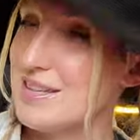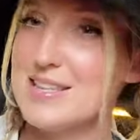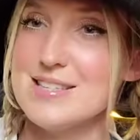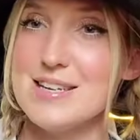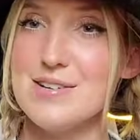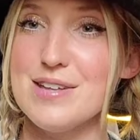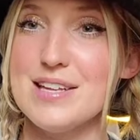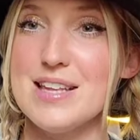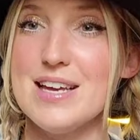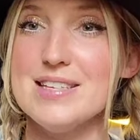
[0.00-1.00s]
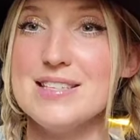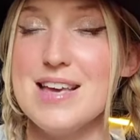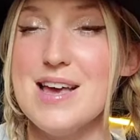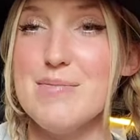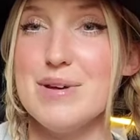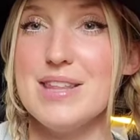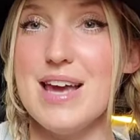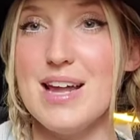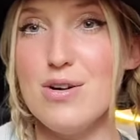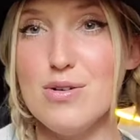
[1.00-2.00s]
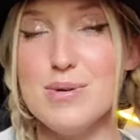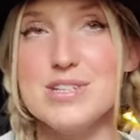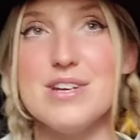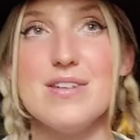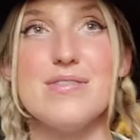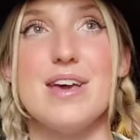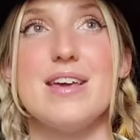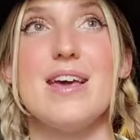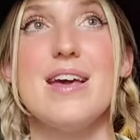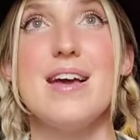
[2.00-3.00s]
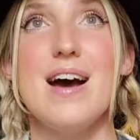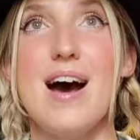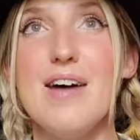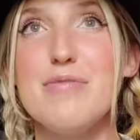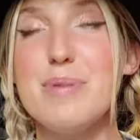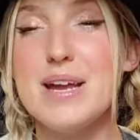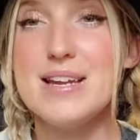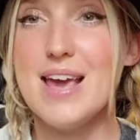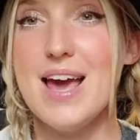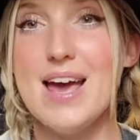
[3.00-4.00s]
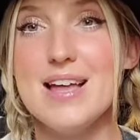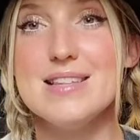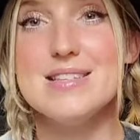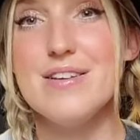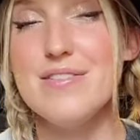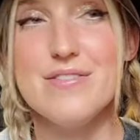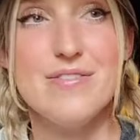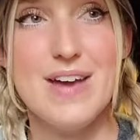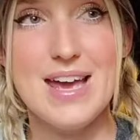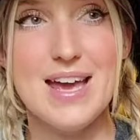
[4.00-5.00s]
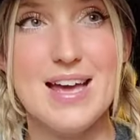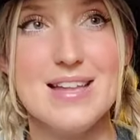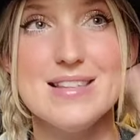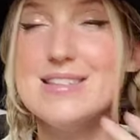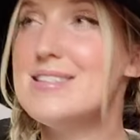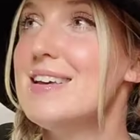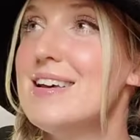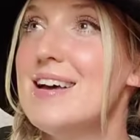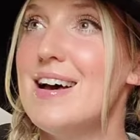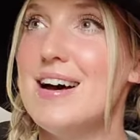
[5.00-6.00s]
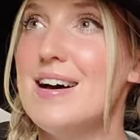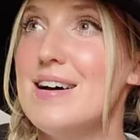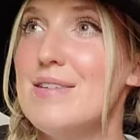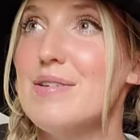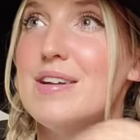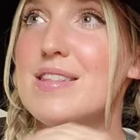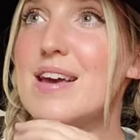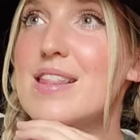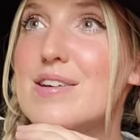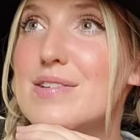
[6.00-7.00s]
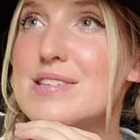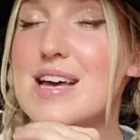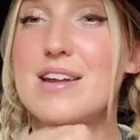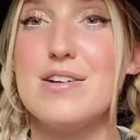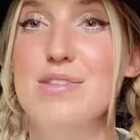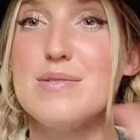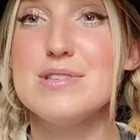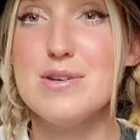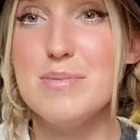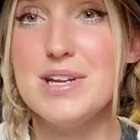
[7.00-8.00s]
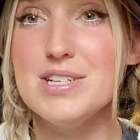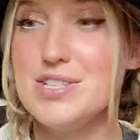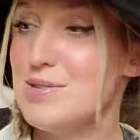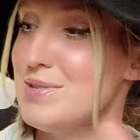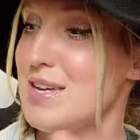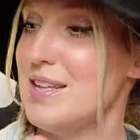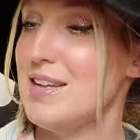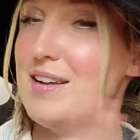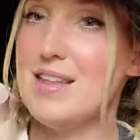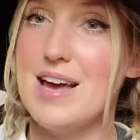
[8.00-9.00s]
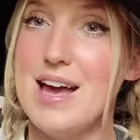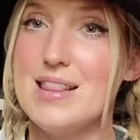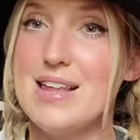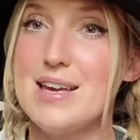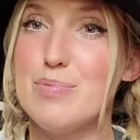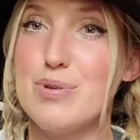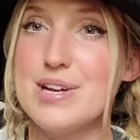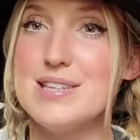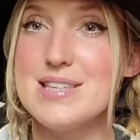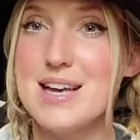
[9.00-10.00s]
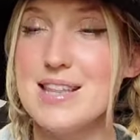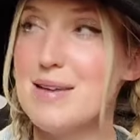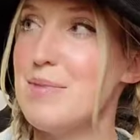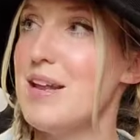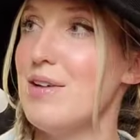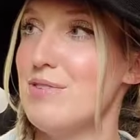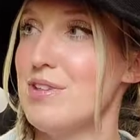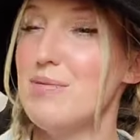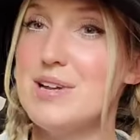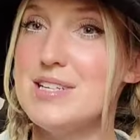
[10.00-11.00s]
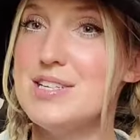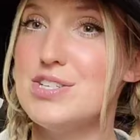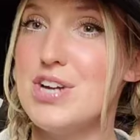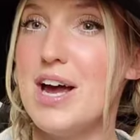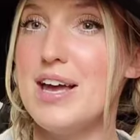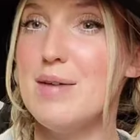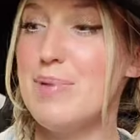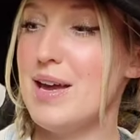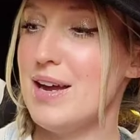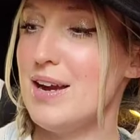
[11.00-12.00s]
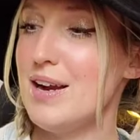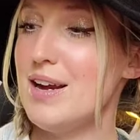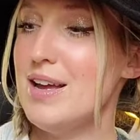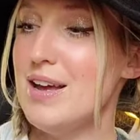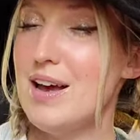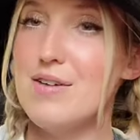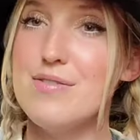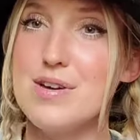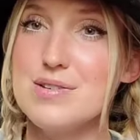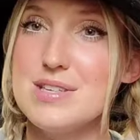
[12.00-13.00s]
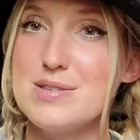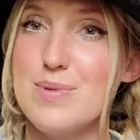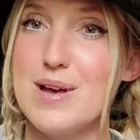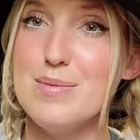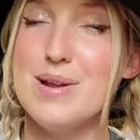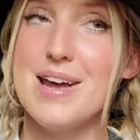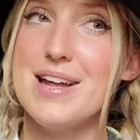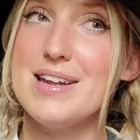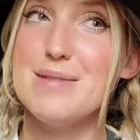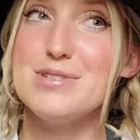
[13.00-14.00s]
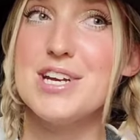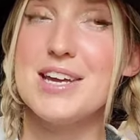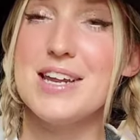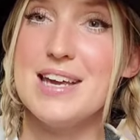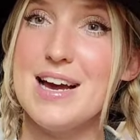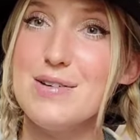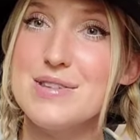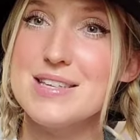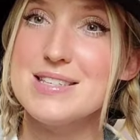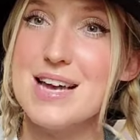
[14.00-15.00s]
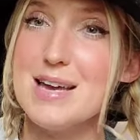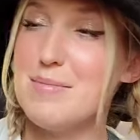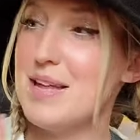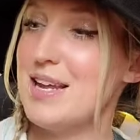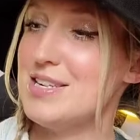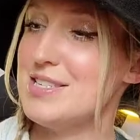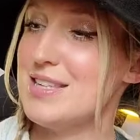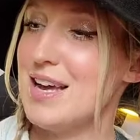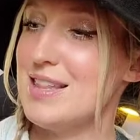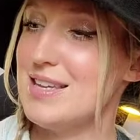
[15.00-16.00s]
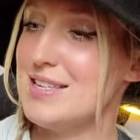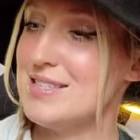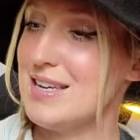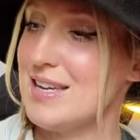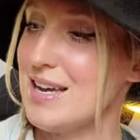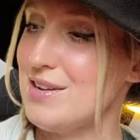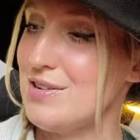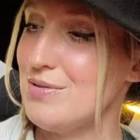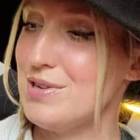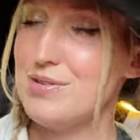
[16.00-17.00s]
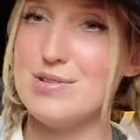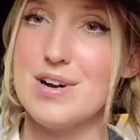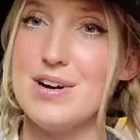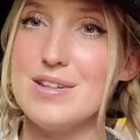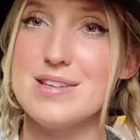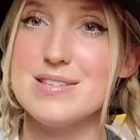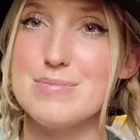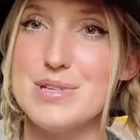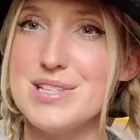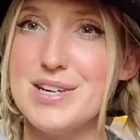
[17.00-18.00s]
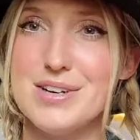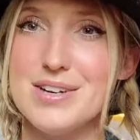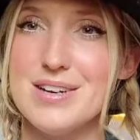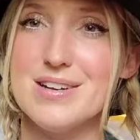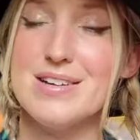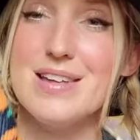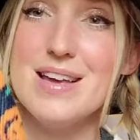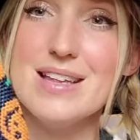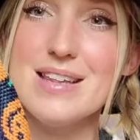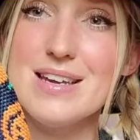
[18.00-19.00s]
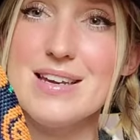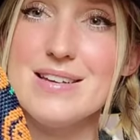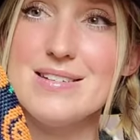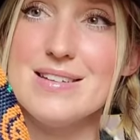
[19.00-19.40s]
I guess they go like this, but they had a whole bunch of like off-brand Keds, Vans, what are the other ones? I don't know. There was so many shoes on there that had like prints on them, and I really wanted to try a pair of those as well, but I ended up chickening out this time, and I just got these, like, I don't know what you'd call this material, like